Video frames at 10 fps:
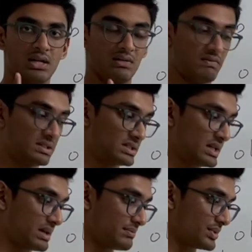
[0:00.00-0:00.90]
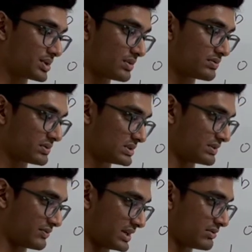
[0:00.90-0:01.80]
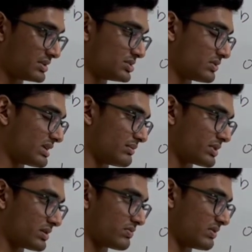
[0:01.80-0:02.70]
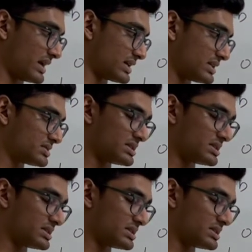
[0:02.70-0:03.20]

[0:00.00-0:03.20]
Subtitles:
When the frequency of number of letters